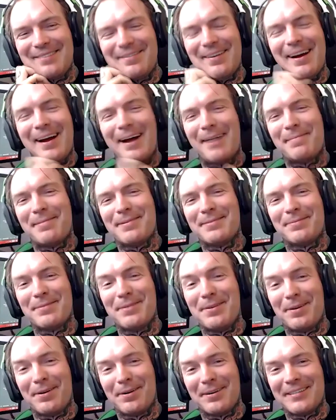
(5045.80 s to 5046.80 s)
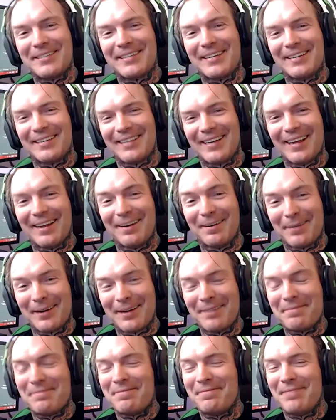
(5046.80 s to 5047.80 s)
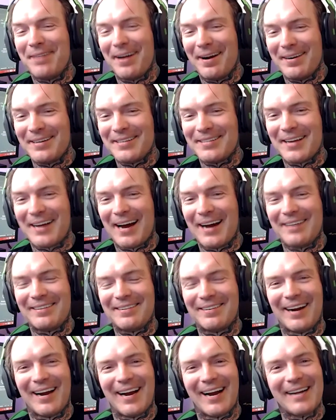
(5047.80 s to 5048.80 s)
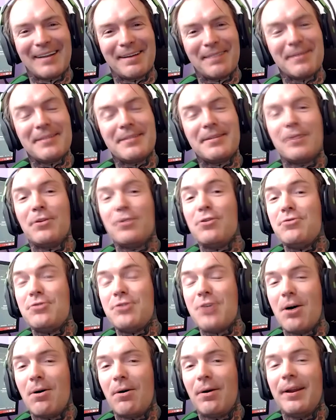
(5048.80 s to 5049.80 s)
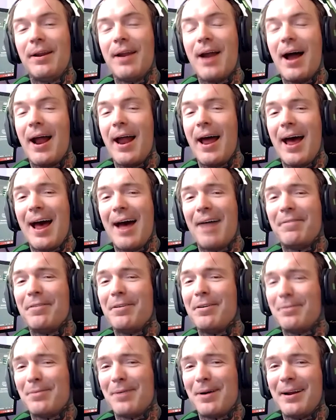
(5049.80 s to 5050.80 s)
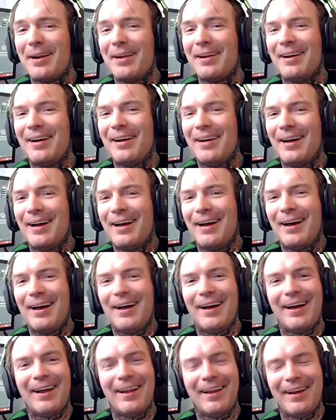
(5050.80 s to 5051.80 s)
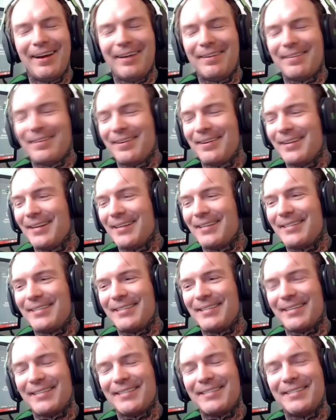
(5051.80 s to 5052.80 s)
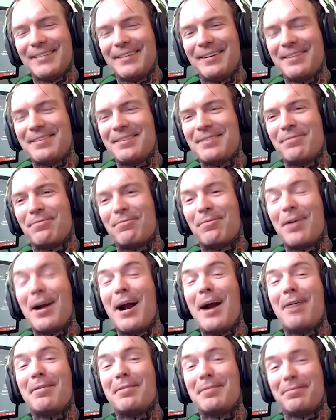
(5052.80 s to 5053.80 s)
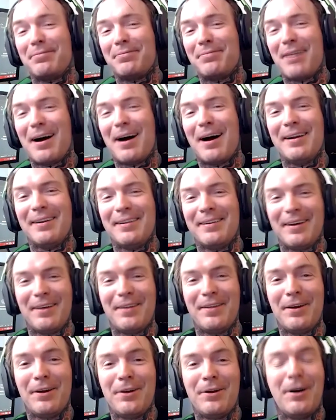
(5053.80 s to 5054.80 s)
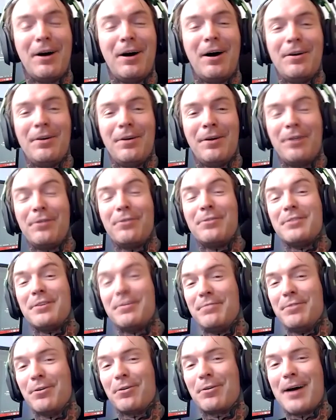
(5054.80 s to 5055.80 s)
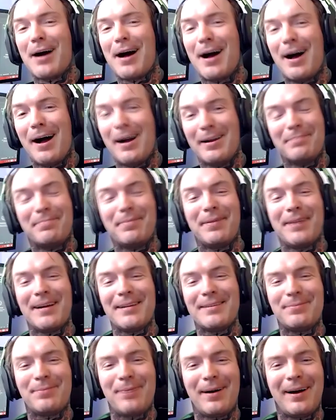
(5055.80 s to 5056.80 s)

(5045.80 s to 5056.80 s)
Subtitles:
what happens when nerds get together. We get very sidetracked. Not everyone is this just, it's rare to find others of your kind, but that's